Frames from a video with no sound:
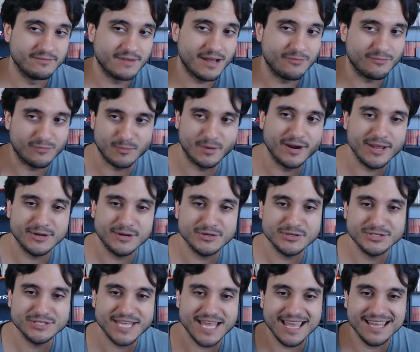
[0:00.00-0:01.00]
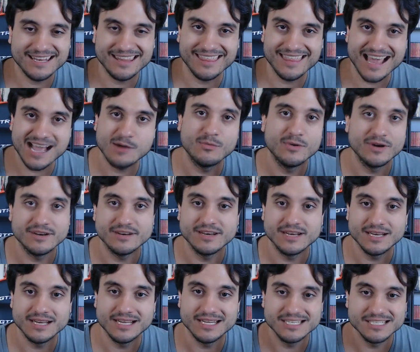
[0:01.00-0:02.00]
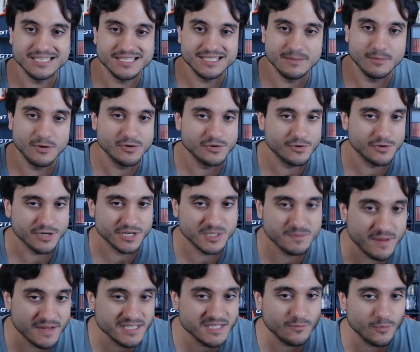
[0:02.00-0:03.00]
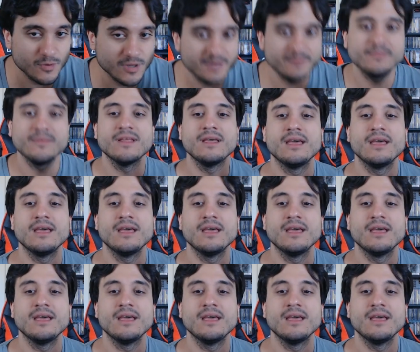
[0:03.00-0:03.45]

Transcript: From what I understand, that one is the more expensive one.